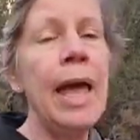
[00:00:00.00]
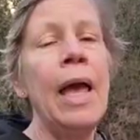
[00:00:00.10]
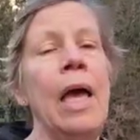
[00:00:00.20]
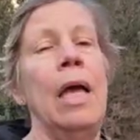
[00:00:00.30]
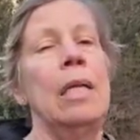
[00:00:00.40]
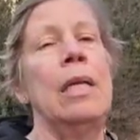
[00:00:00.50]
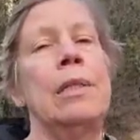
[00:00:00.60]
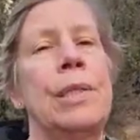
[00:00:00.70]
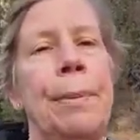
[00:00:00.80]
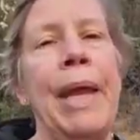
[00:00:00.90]
and
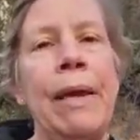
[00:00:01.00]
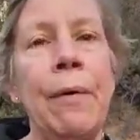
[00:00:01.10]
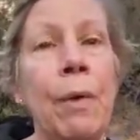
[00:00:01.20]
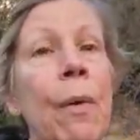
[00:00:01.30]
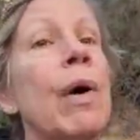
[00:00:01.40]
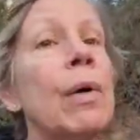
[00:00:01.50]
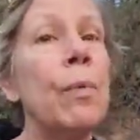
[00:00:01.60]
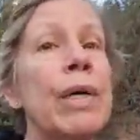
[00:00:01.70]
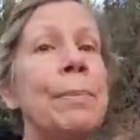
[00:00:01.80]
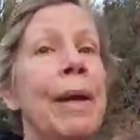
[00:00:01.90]
it's pain. Well, it
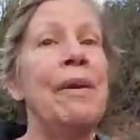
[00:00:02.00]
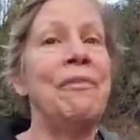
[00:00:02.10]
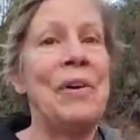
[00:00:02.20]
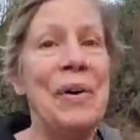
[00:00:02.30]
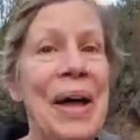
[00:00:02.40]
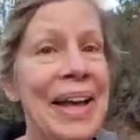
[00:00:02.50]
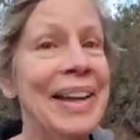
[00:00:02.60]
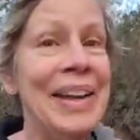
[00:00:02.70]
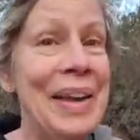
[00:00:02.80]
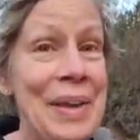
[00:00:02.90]
was painful.
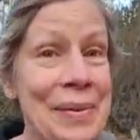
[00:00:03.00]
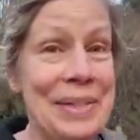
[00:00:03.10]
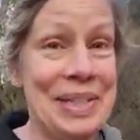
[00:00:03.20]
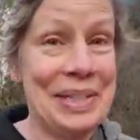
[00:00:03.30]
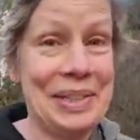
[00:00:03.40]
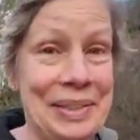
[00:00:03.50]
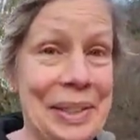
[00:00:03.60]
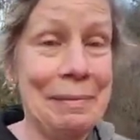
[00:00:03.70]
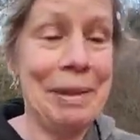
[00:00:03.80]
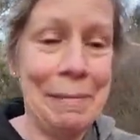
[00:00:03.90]
It was
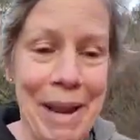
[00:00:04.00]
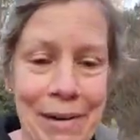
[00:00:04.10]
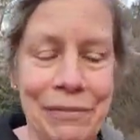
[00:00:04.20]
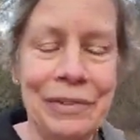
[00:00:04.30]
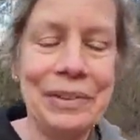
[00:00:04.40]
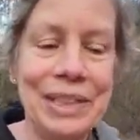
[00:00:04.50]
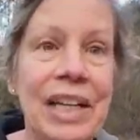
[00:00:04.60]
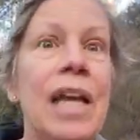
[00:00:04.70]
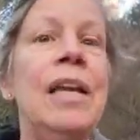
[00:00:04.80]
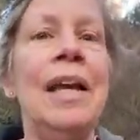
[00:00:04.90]
extremely painful.
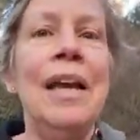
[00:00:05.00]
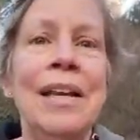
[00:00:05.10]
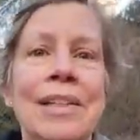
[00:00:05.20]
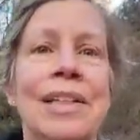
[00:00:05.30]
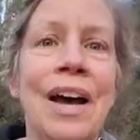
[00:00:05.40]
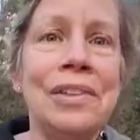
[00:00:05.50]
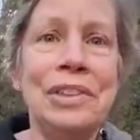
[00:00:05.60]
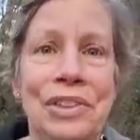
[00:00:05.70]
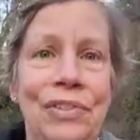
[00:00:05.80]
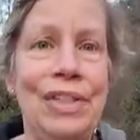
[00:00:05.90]
Today,
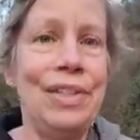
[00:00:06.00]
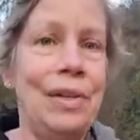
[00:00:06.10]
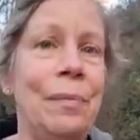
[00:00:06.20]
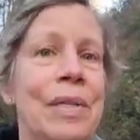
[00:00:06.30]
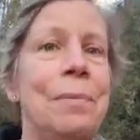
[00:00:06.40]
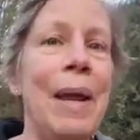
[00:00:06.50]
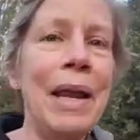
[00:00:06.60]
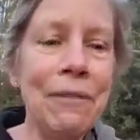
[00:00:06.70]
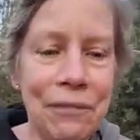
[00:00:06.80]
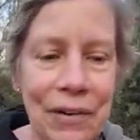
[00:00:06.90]
doctor's visit was
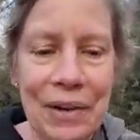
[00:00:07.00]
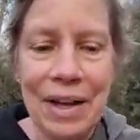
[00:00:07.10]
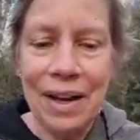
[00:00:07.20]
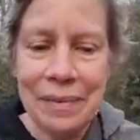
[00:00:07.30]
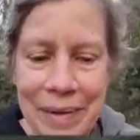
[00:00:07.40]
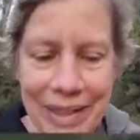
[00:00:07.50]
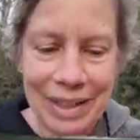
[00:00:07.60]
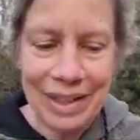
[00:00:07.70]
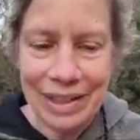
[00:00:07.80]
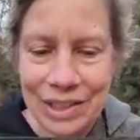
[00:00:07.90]
painful. Oh my
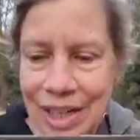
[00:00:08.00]
gosh.